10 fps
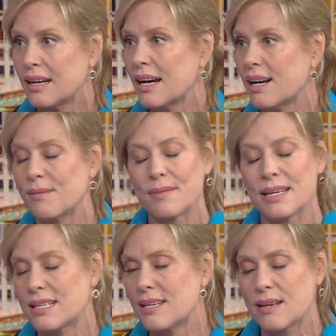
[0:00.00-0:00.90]
Um,
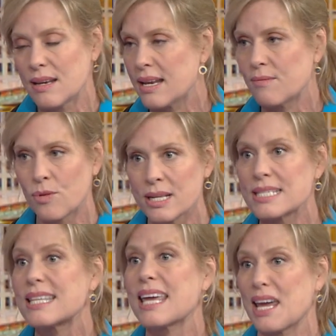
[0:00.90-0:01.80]
it, it
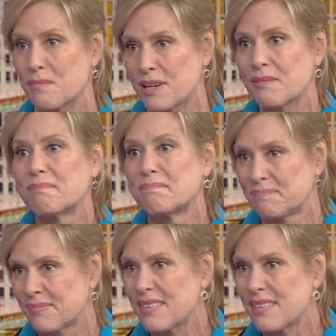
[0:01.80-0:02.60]
runs the gambit. Yeah. We're